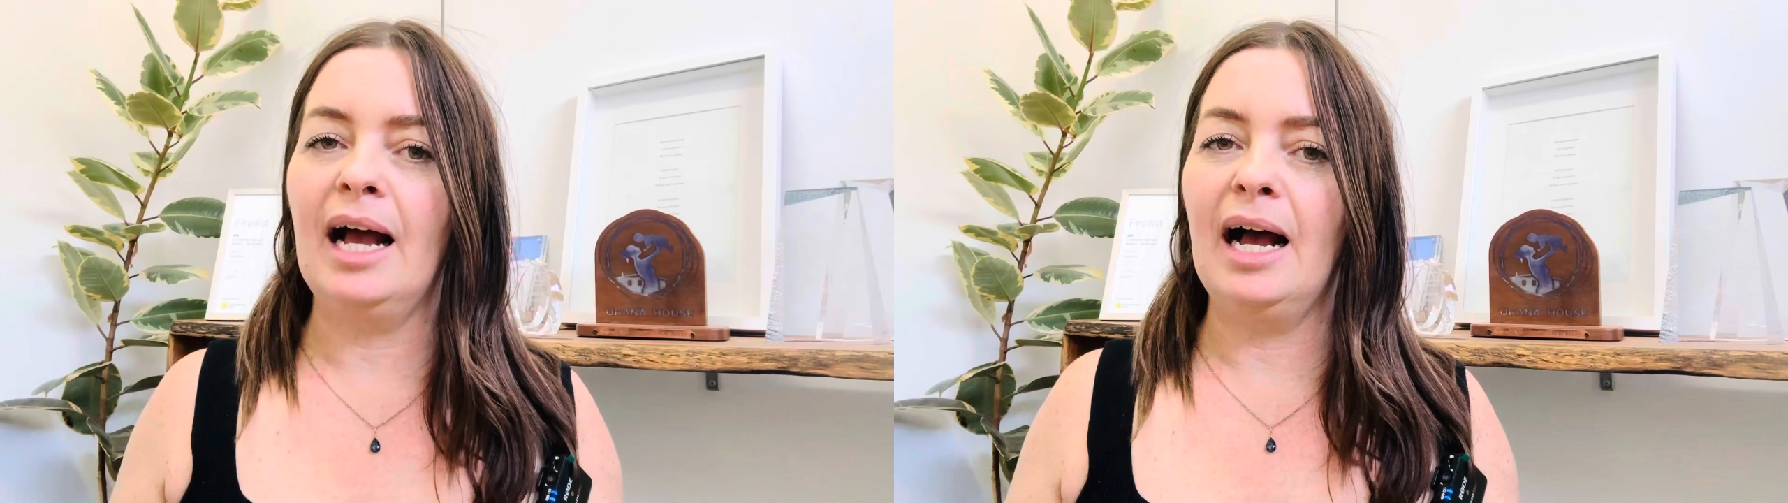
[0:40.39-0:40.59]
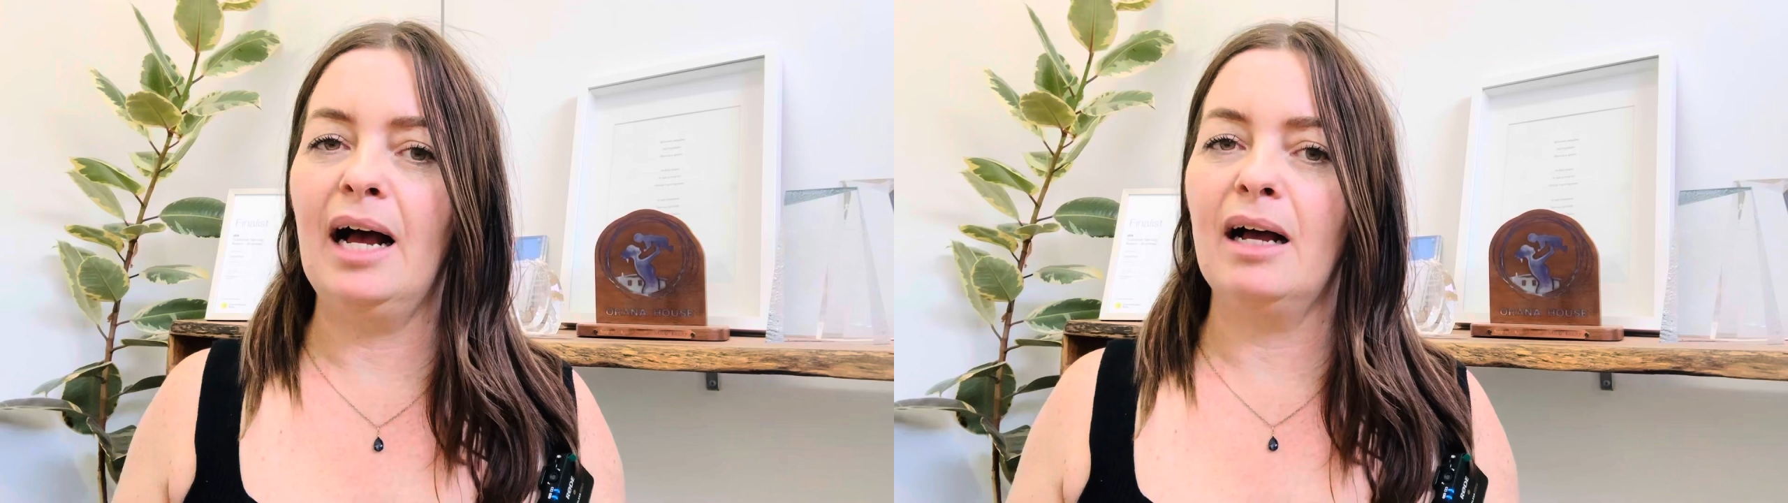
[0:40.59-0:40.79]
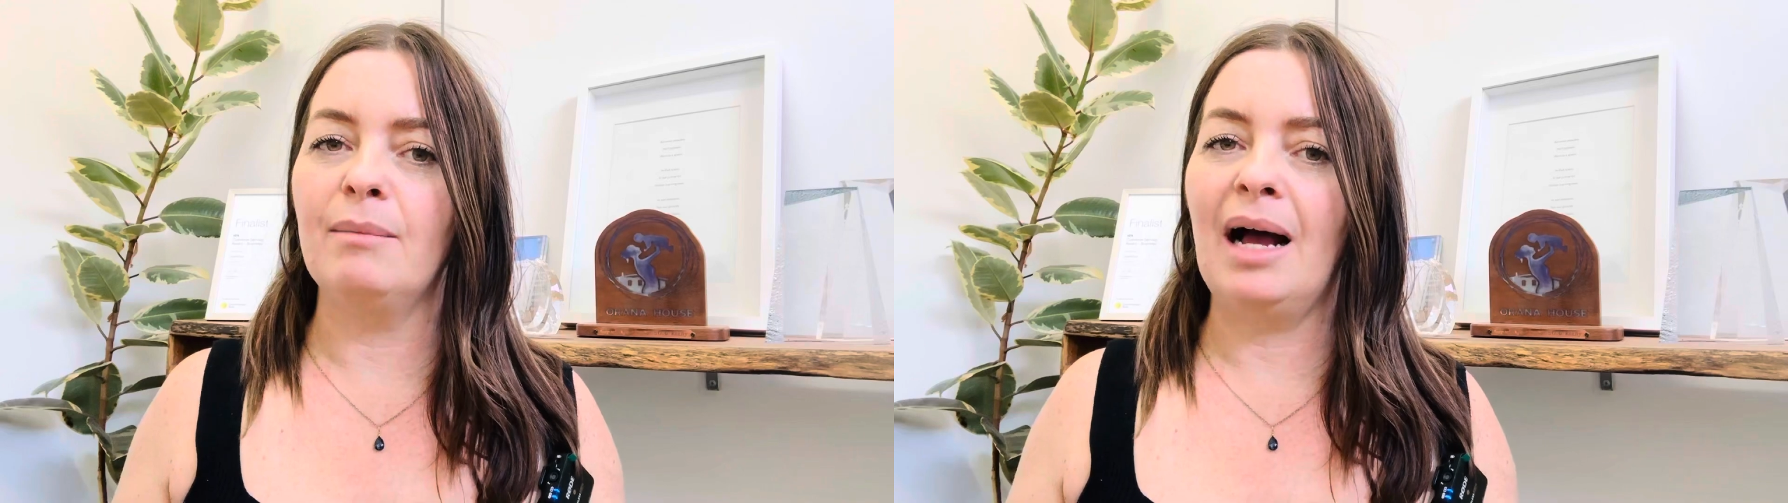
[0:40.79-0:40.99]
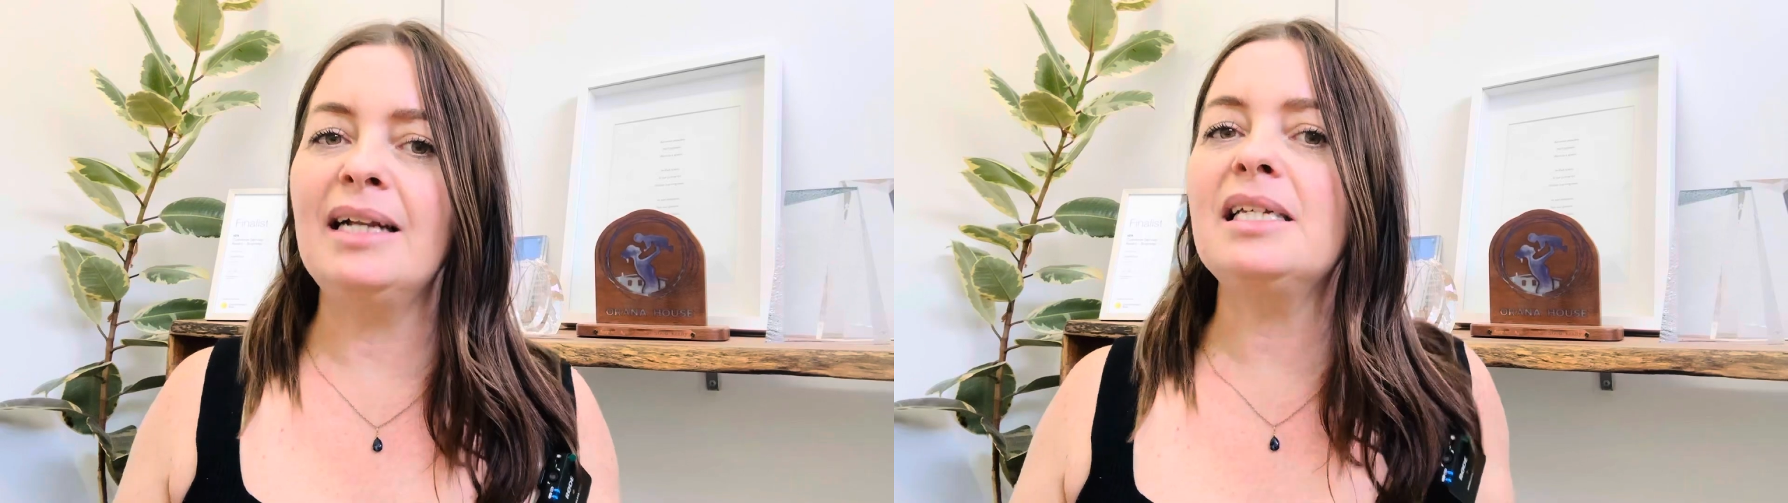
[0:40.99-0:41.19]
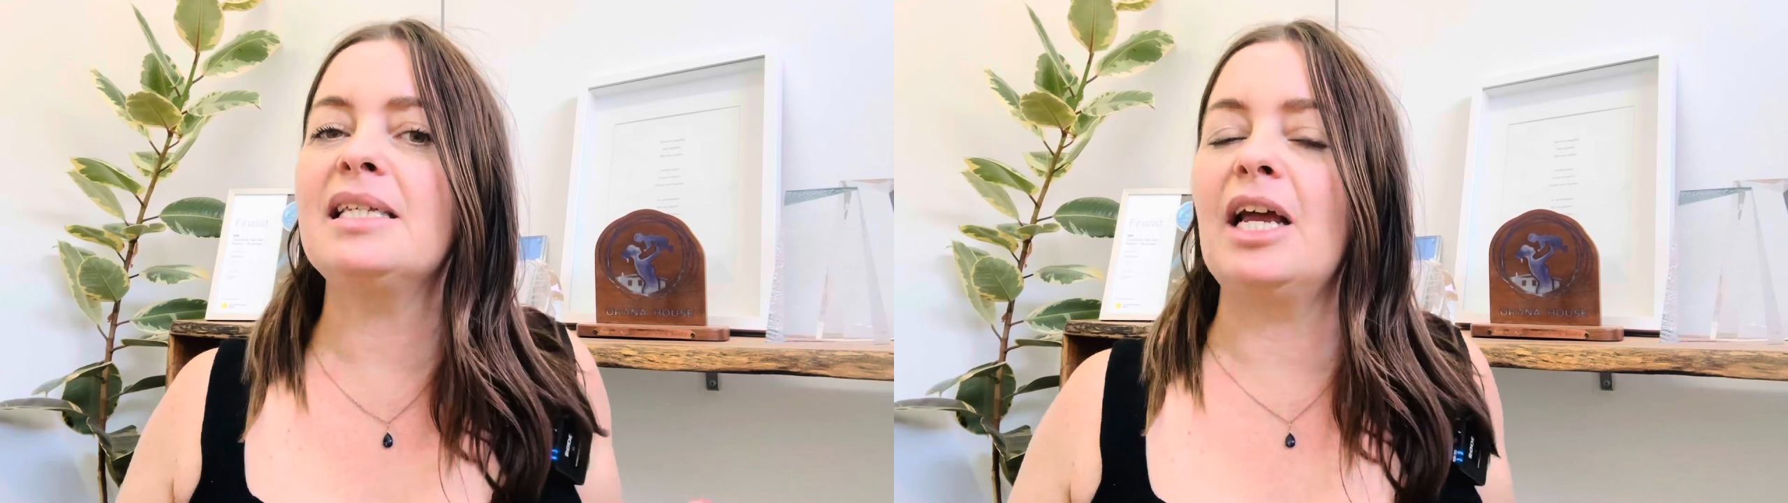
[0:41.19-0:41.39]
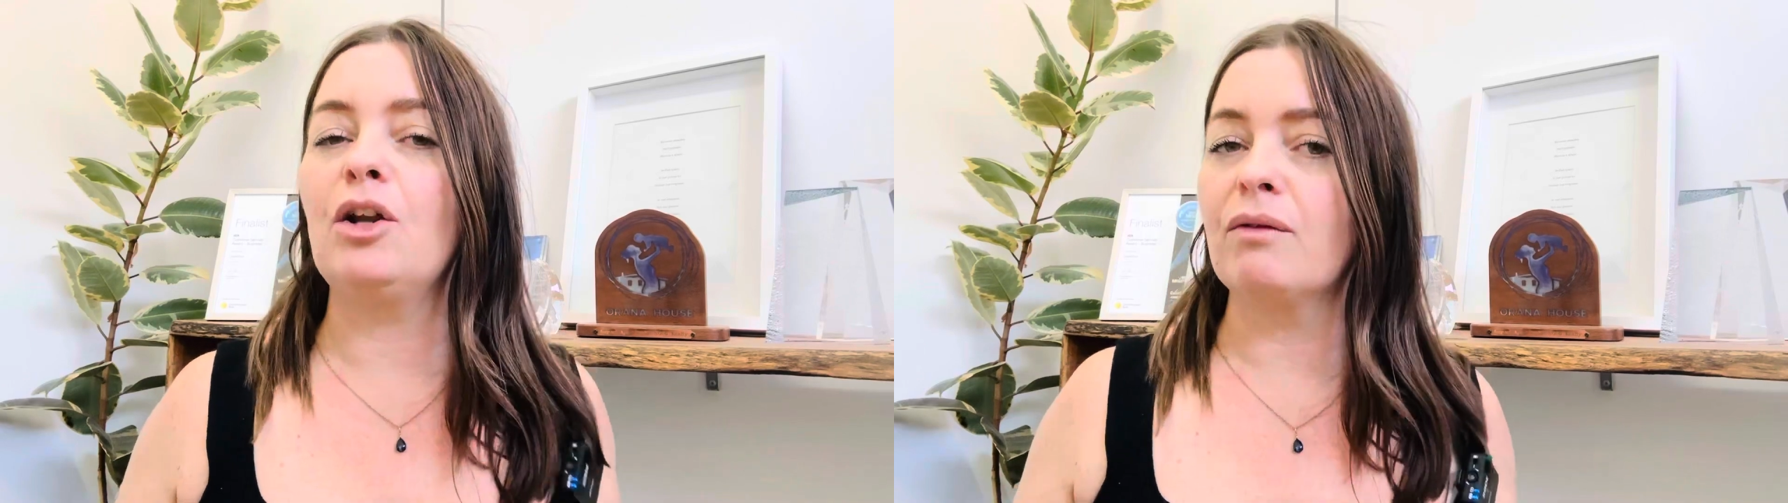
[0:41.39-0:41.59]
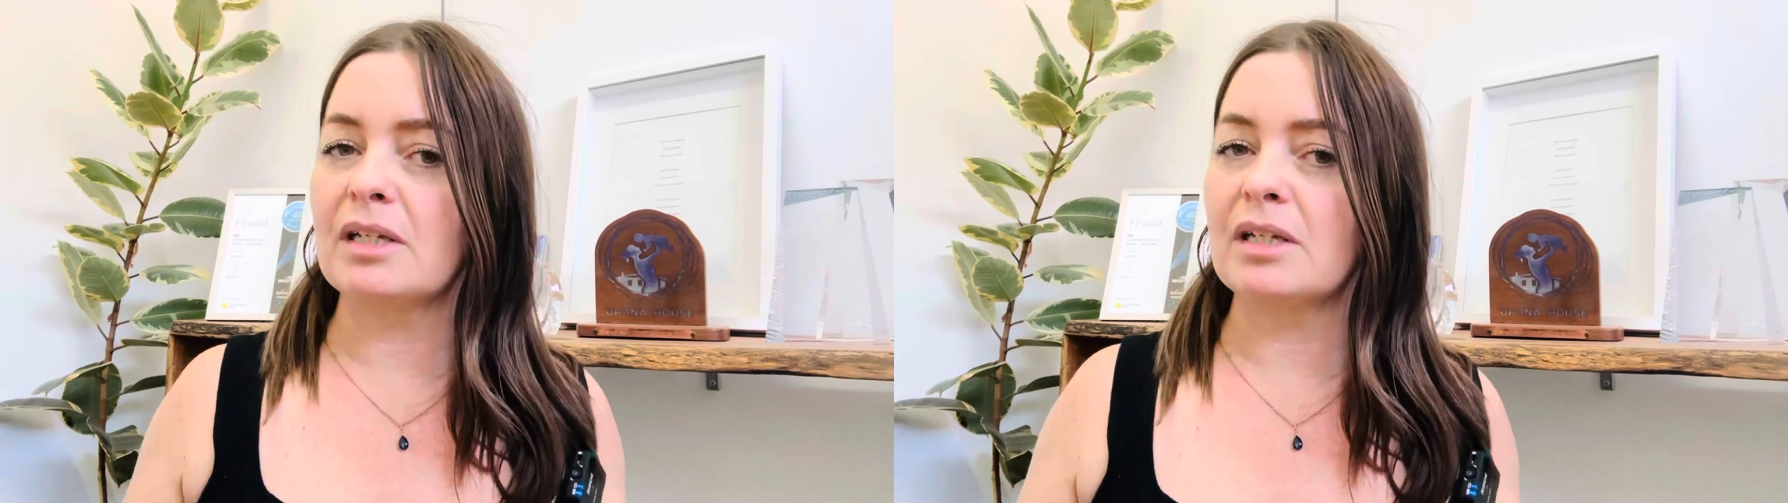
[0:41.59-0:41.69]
understand your